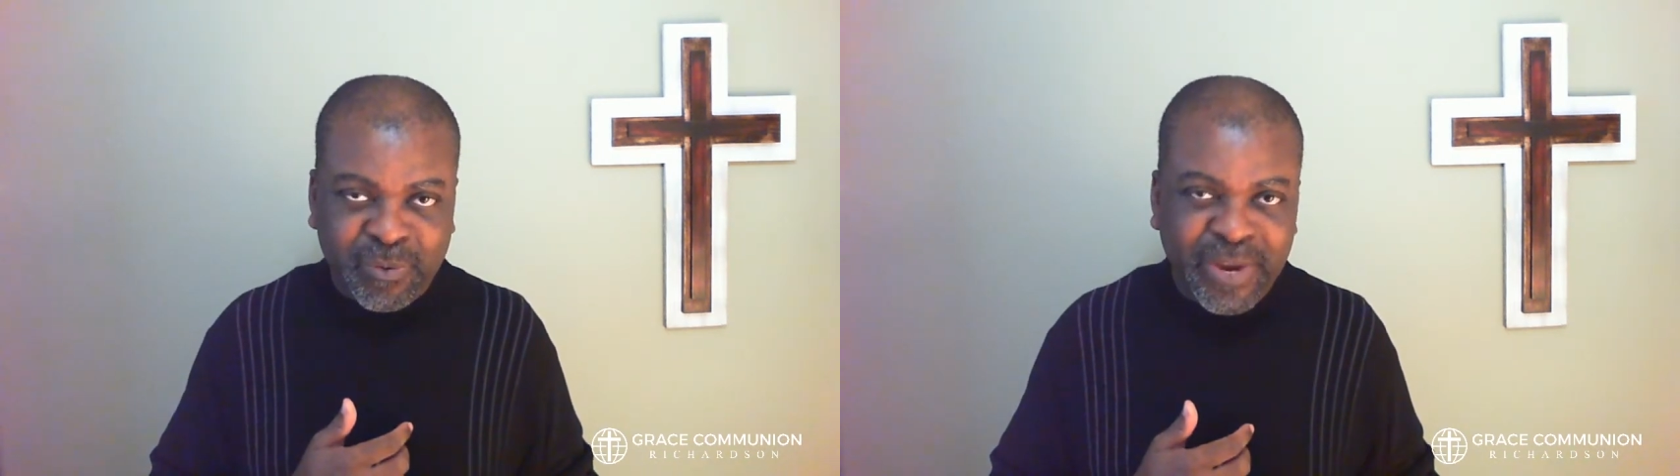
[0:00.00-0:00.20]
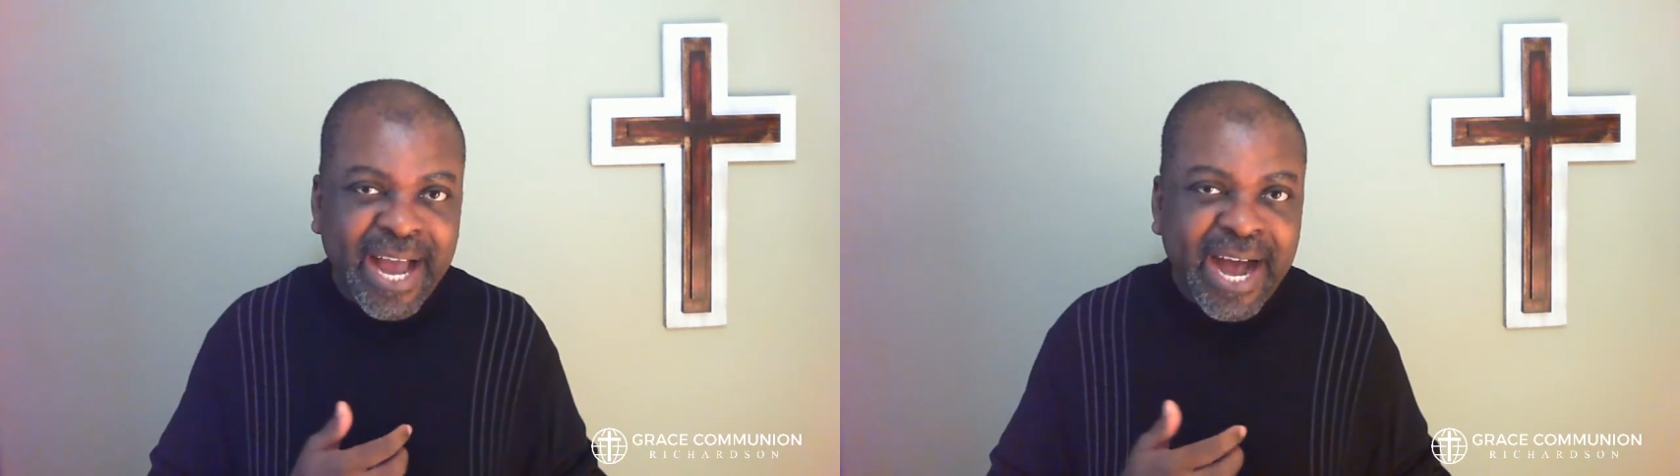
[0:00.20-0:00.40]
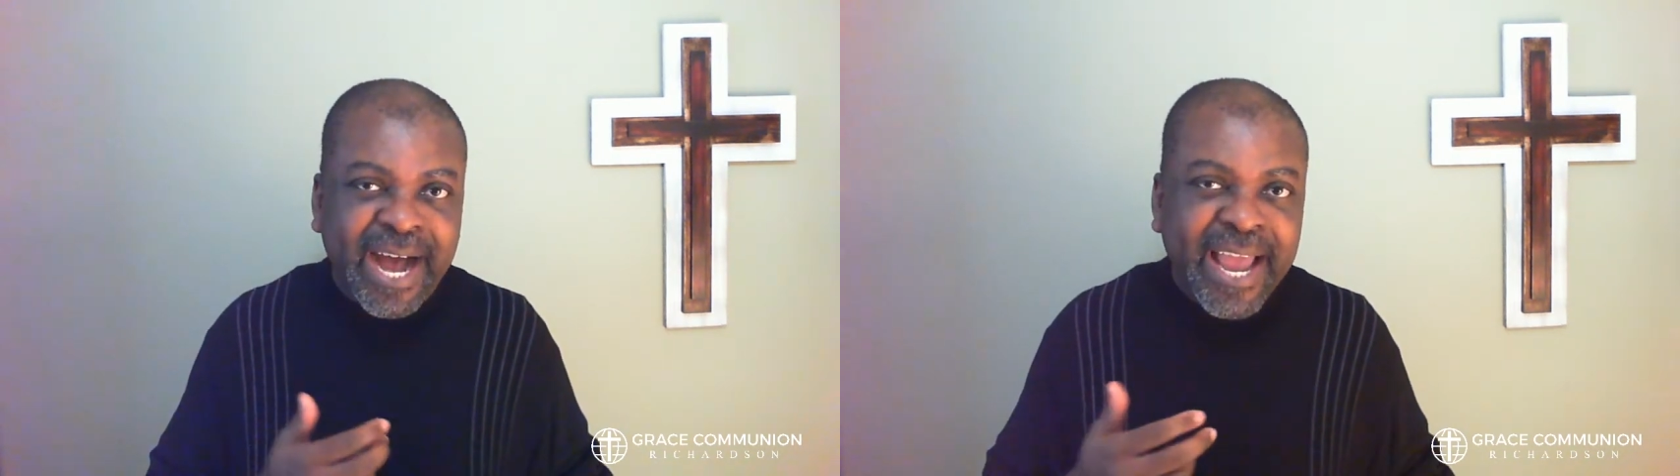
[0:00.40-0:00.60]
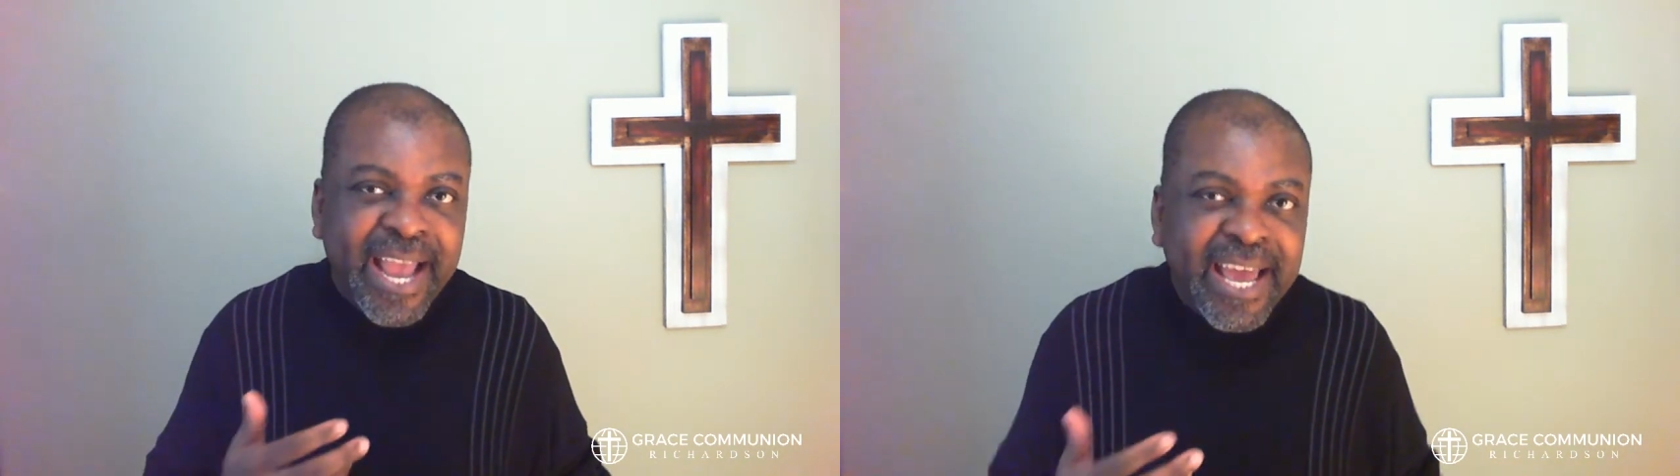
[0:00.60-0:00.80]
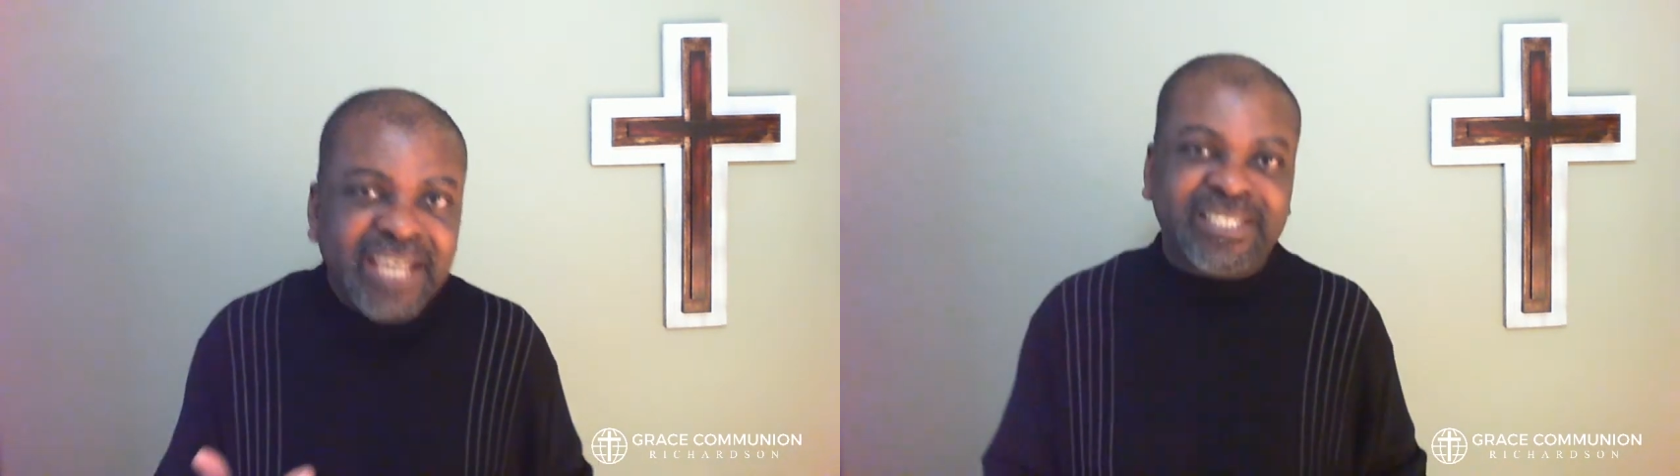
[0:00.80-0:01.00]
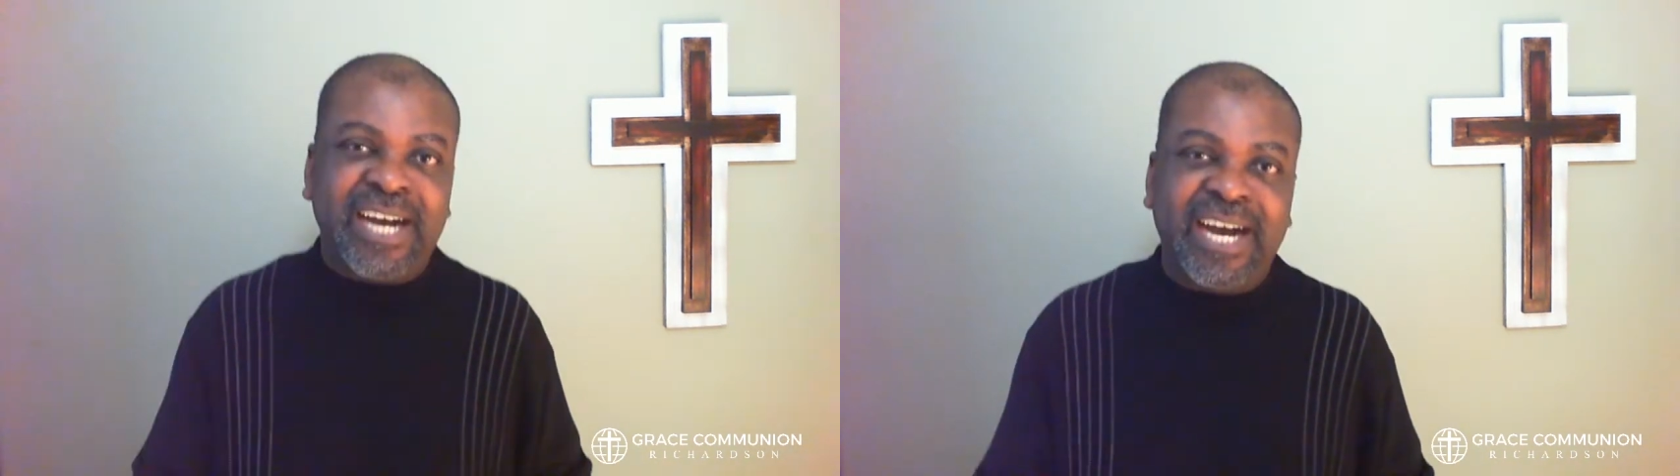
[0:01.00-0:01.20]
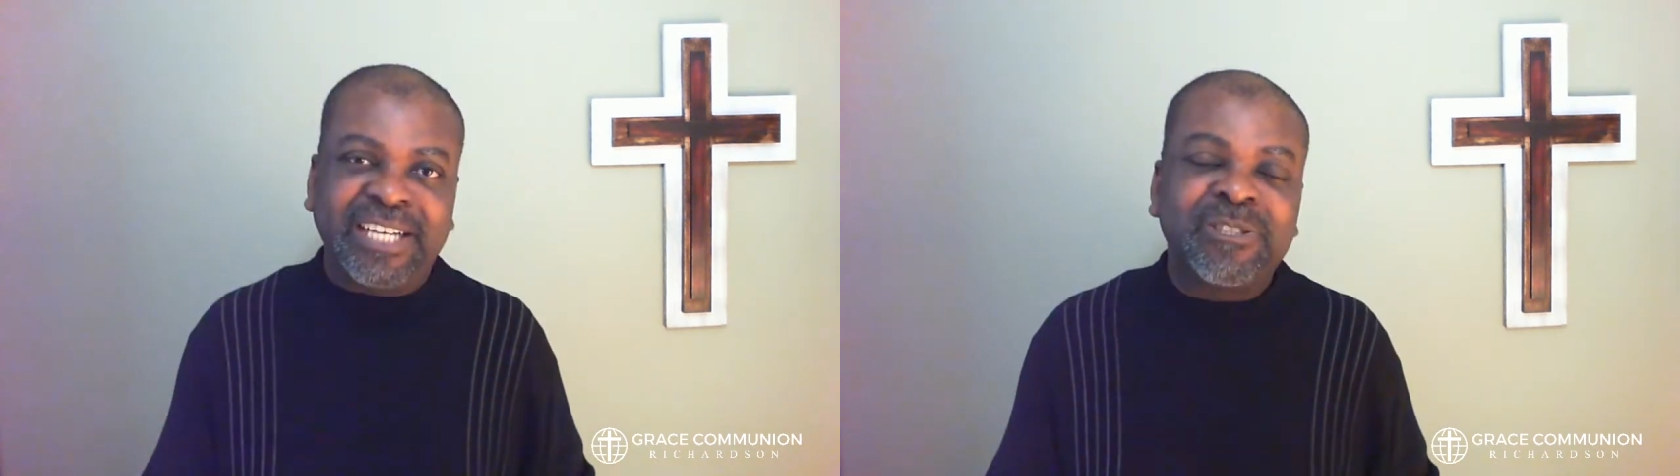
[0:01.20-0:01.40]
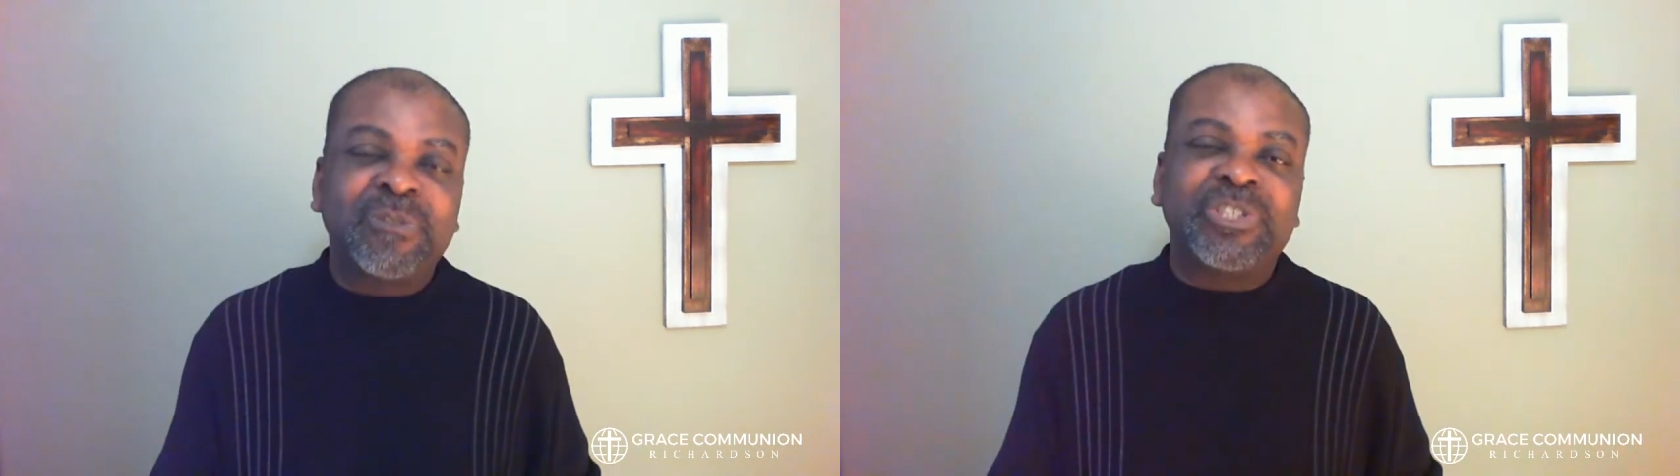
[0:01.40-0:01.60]
We are
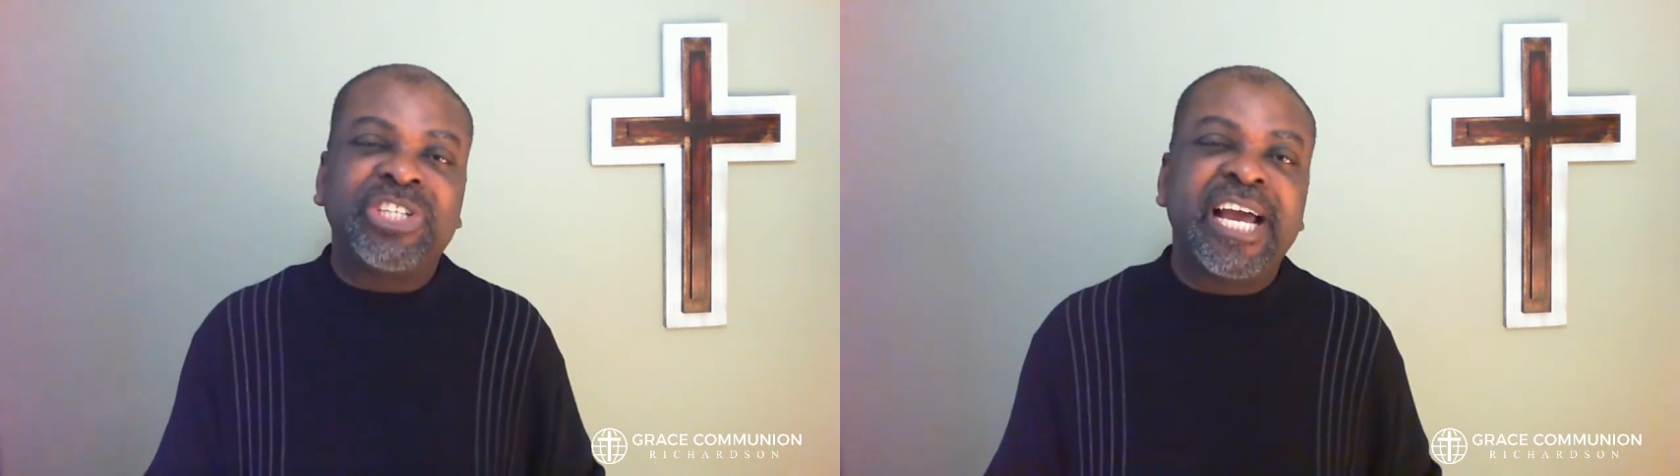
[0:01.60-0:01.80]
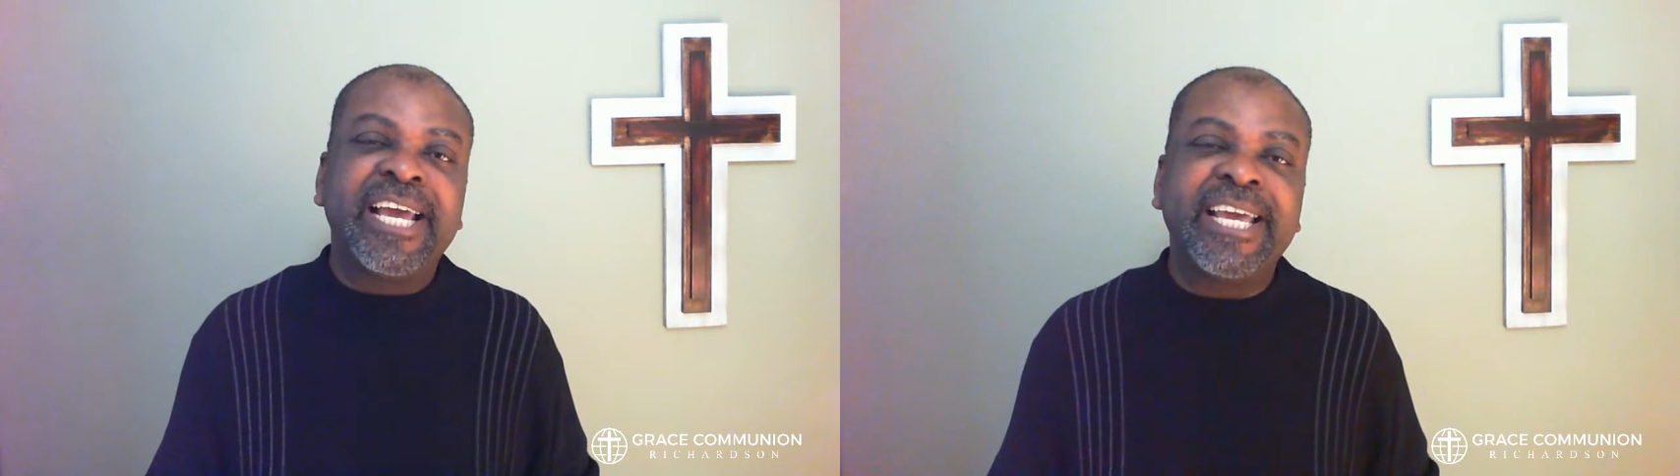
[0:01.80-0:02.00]
energized to share